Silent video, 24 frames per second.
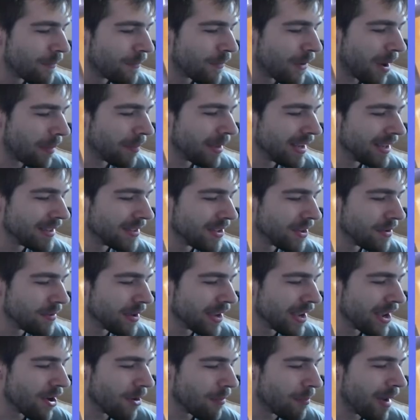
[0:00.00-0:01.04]
from these
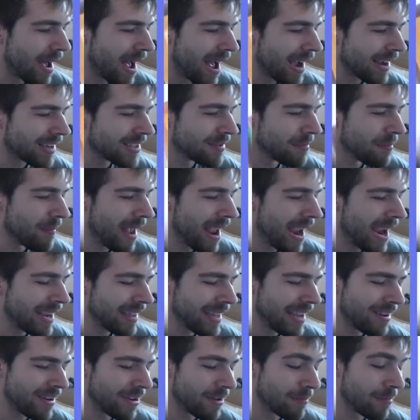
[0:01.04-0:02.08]
Yu-Gi-Oh packs,
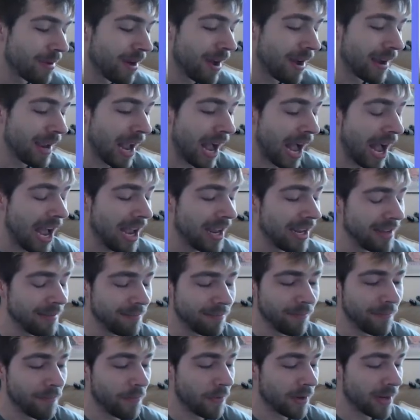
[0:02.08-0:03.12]
Man-Eater Bug. I
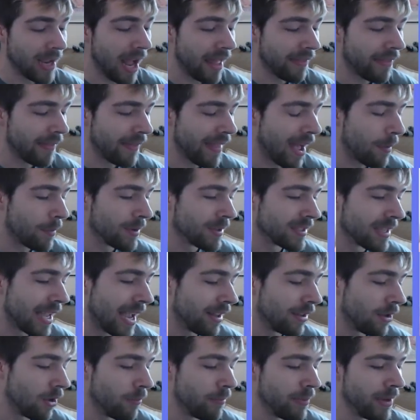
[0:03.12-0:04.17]
forgot that that was an
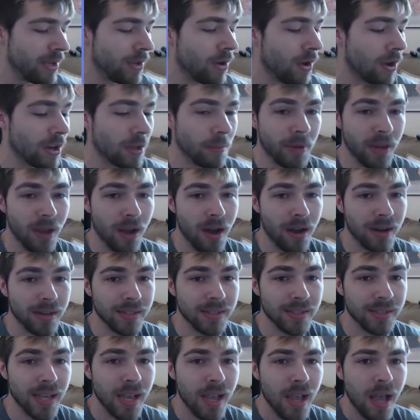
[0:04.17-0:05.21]
LOB card, to be
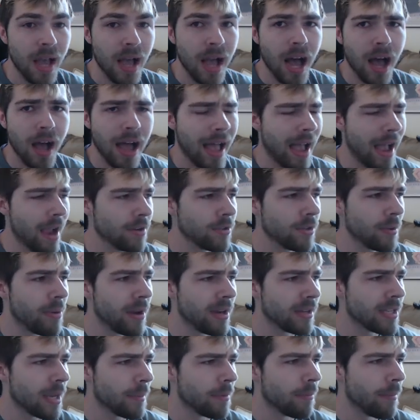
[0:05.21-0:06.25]
honest. Uh, I actually
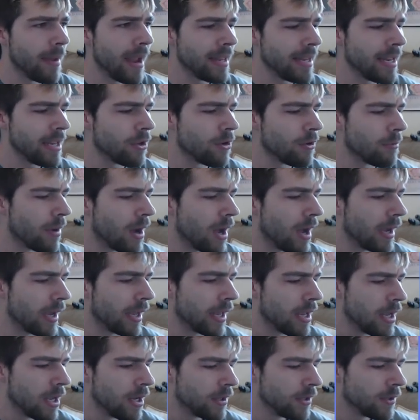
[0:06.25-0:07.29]
picked up a Man-Eater
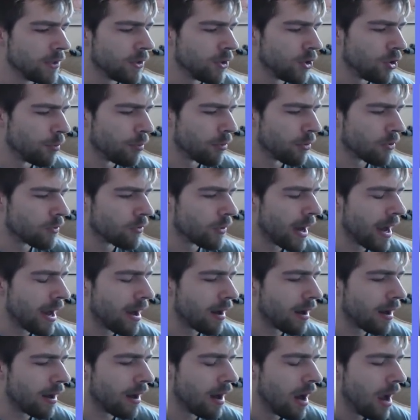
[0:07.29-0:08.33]
Bug, super
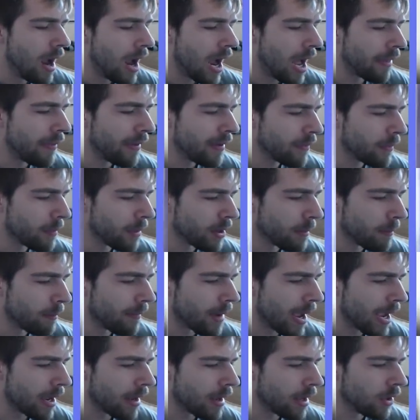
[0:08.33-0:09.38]
rare, I think from a,
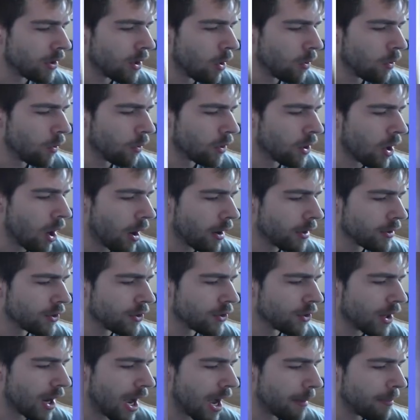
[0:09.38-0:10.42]
my local card
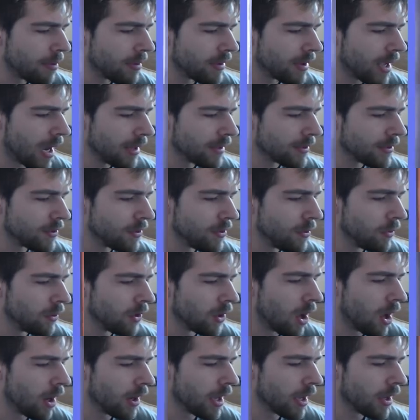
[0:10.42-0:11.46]
shop not too
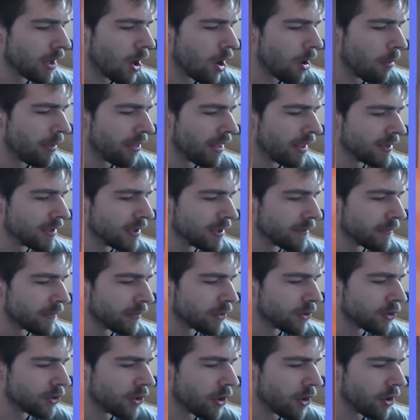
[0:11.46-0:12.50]
long ago, but this is
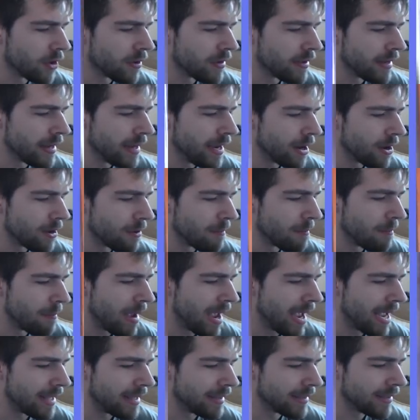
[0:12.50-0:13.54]
for sure near
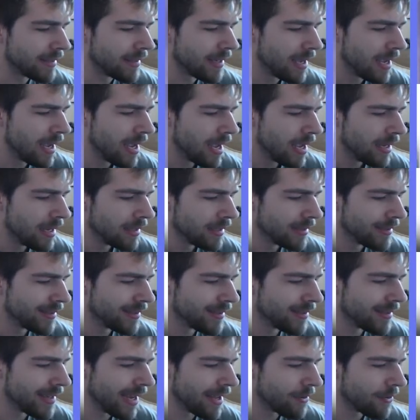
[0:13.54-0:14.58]
mint.
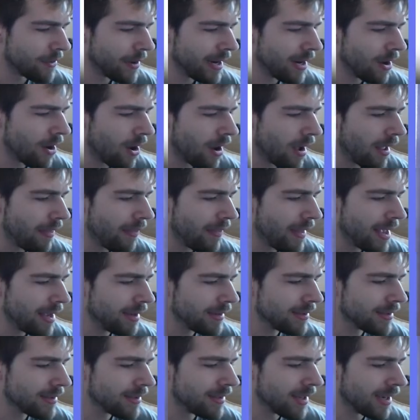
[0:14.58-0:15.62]
Centering on
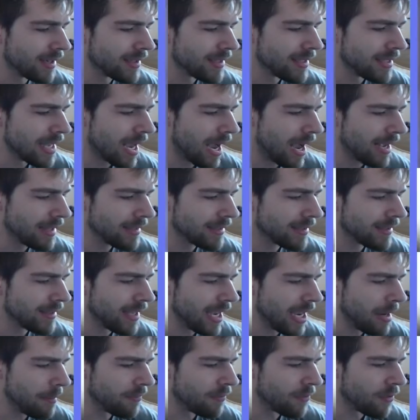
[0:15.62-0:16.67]
this does not
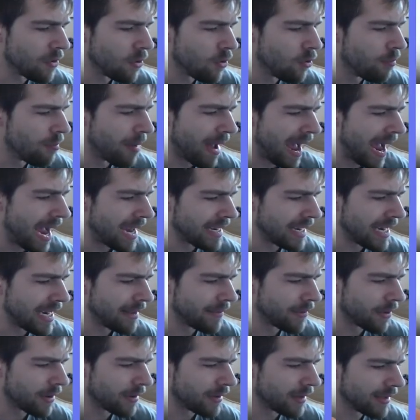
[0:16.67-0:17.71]
seem too bad
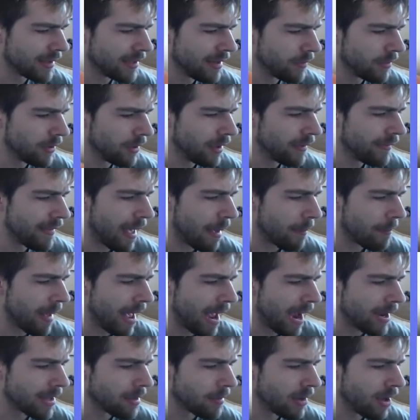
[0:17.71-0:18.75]
either. It doesn't even look that
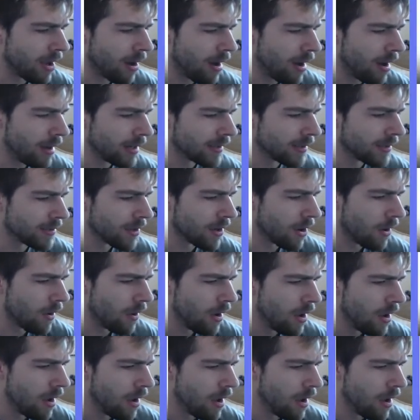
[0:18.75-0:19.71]
bad, to be honest, so...